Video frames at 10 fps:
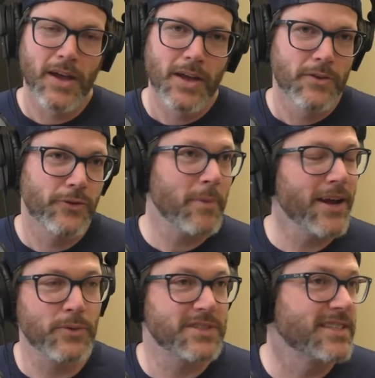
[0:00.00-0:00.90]
For
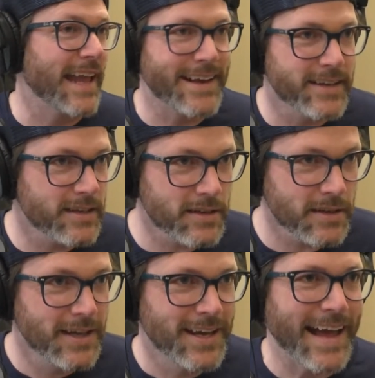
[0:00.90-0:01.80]
my own
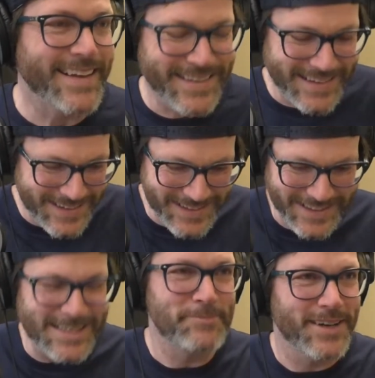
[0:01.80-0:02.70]
sanity, yeah. I needed to
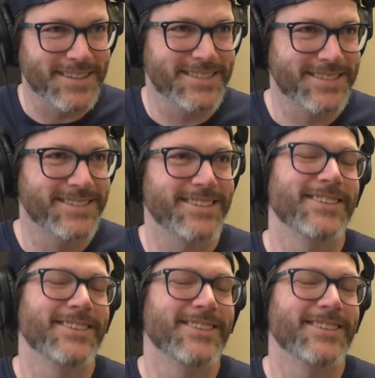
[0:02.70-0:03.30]
keep us.